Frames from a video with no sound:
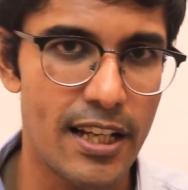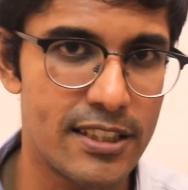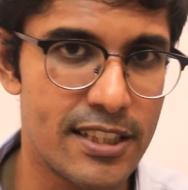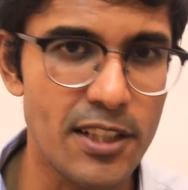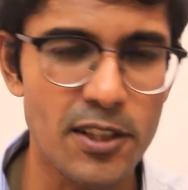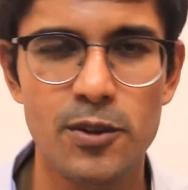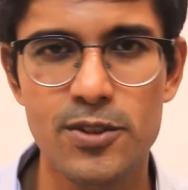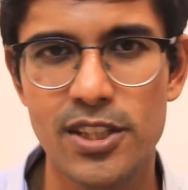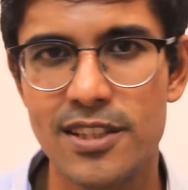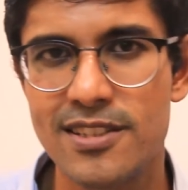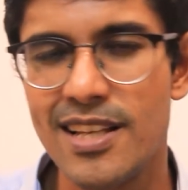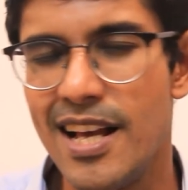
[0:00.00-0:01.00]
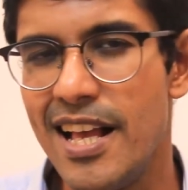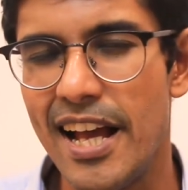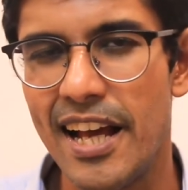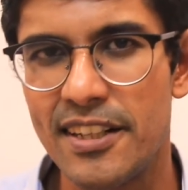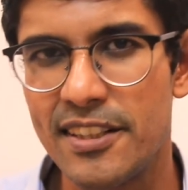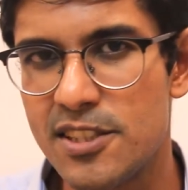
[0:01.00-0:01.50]
technologies
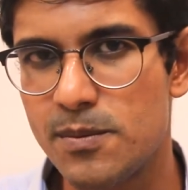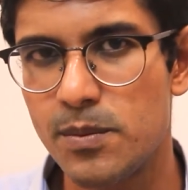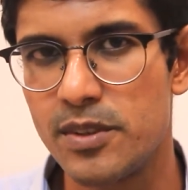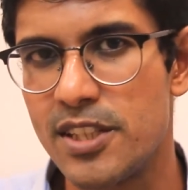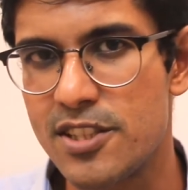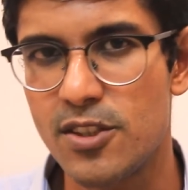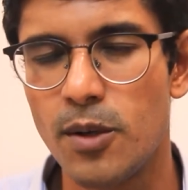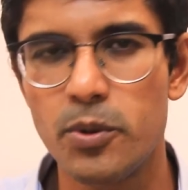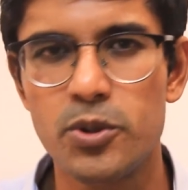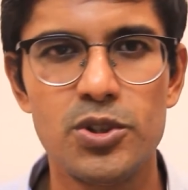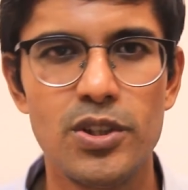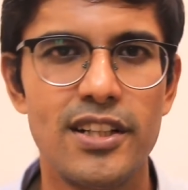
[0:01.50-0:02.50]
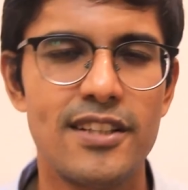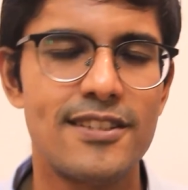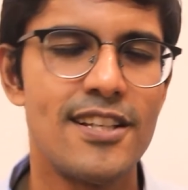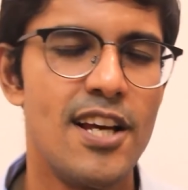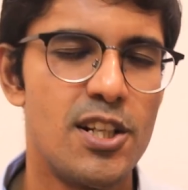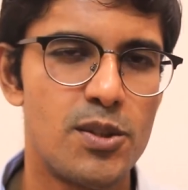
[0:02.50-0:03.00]
and these opportunities